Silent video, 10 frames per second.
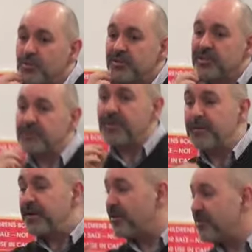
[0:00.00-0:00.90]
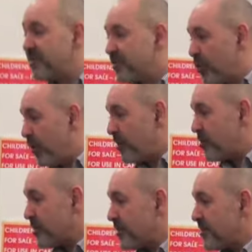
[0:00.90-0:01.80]
talk to you, maybe ask you some
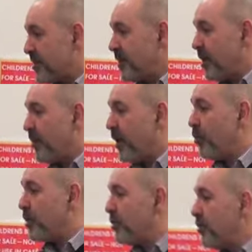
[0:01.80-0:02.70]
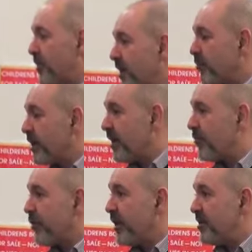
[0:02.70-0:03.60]
questions about what you think
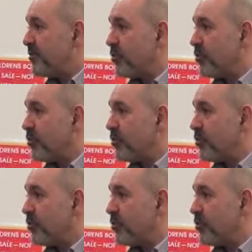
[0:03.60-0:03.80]
recovery is